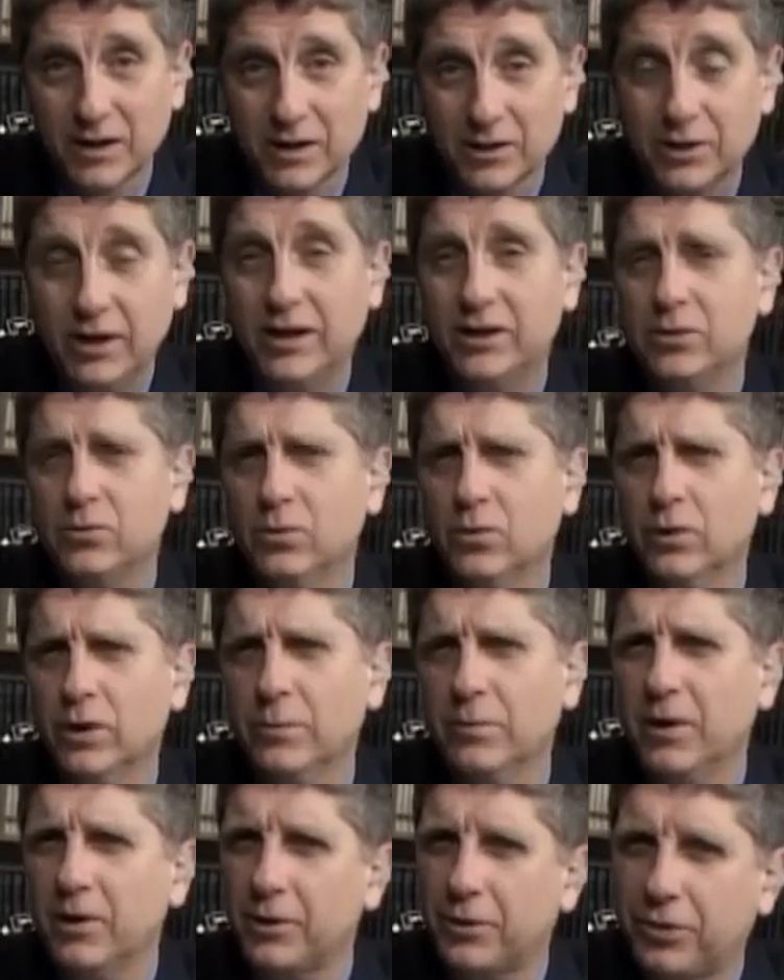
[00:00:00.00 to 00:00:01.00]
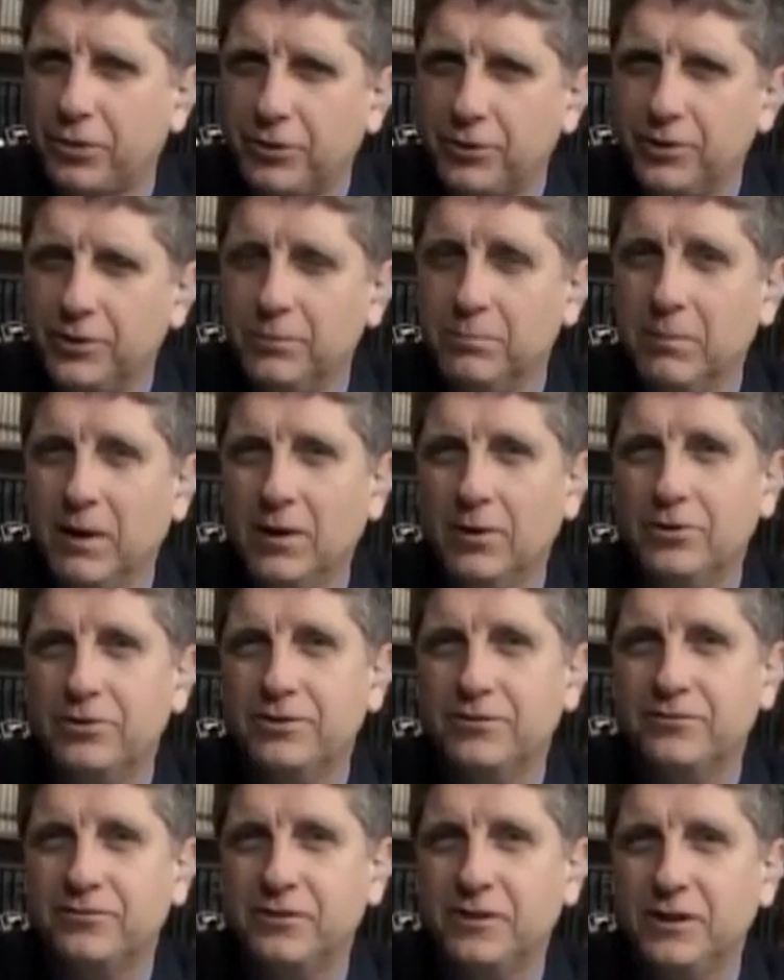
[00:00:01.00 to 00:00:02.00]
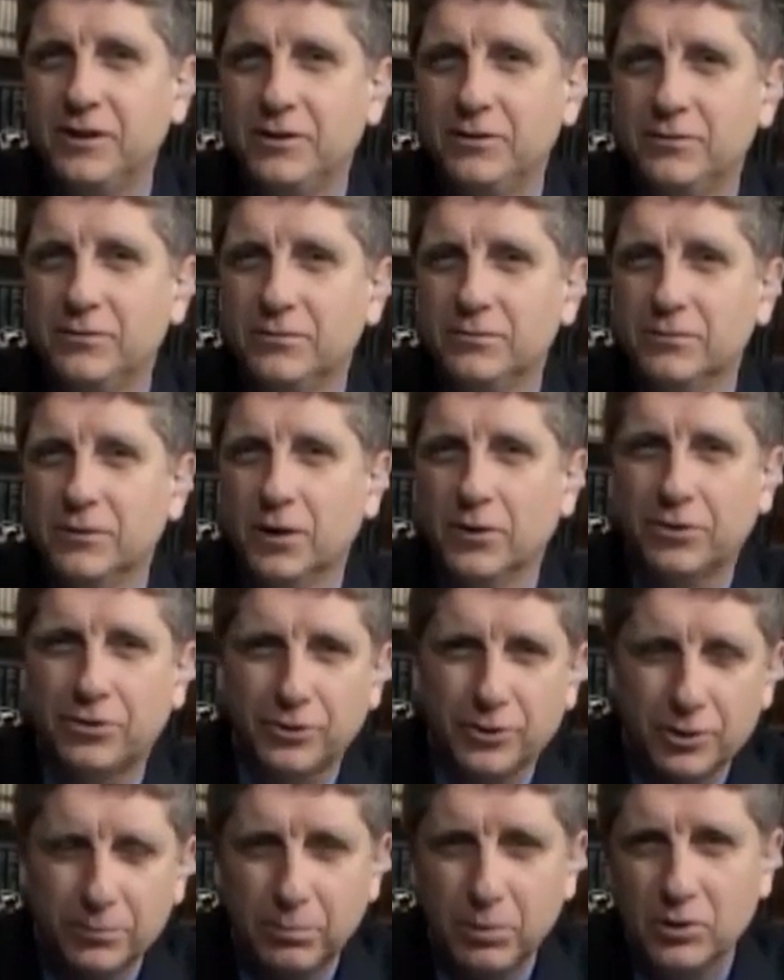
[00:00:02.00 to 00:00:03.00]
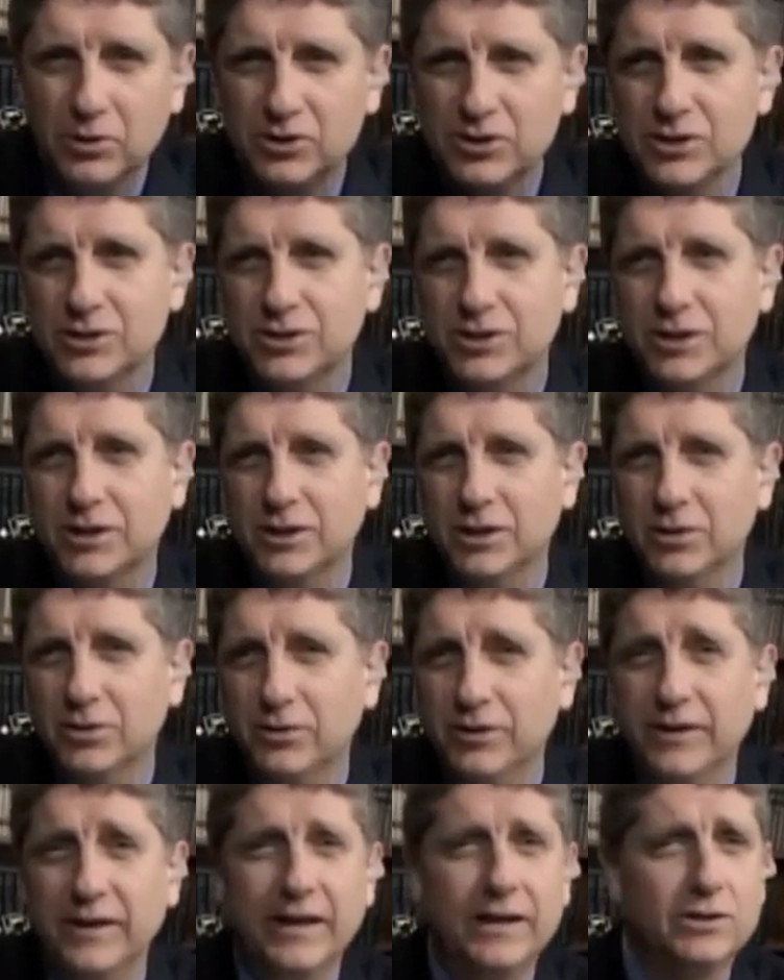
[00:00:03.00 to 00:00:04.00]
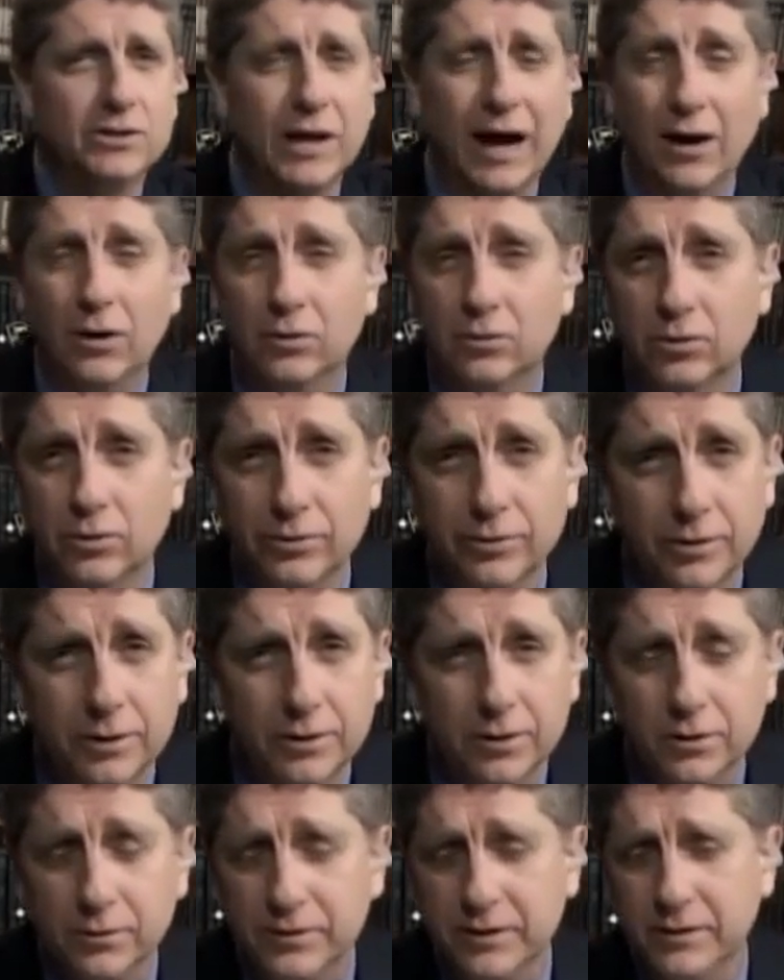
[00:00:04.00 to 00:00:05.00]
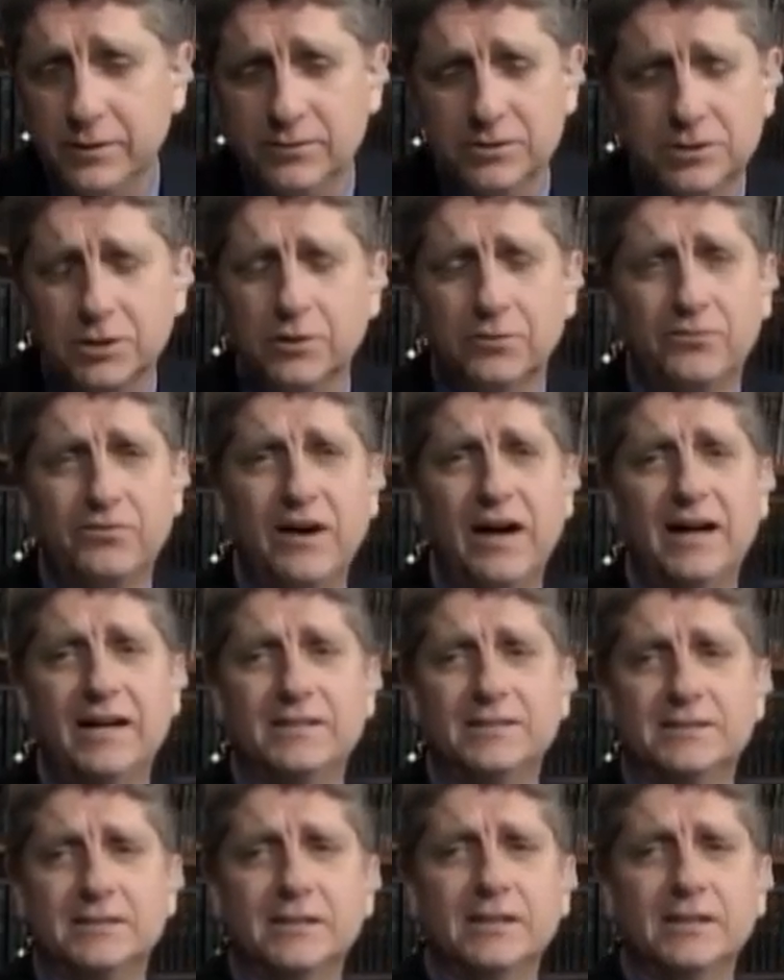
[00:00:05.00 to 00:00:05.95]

You had to worry about a third mouth to feed, a third person to clothe, and they outgrow their clothing so fast.